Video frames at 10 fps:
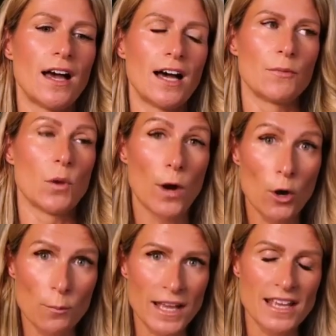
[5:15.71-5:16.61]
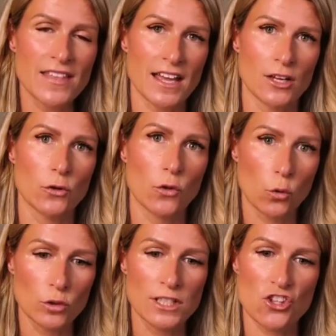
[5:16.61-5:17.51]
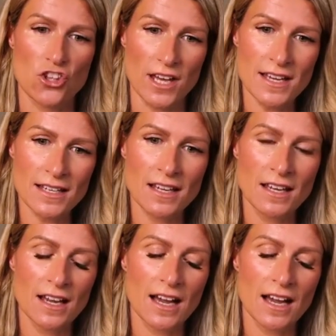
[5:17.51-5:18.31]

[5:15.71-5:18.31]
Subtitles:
the well-being, their health all in check.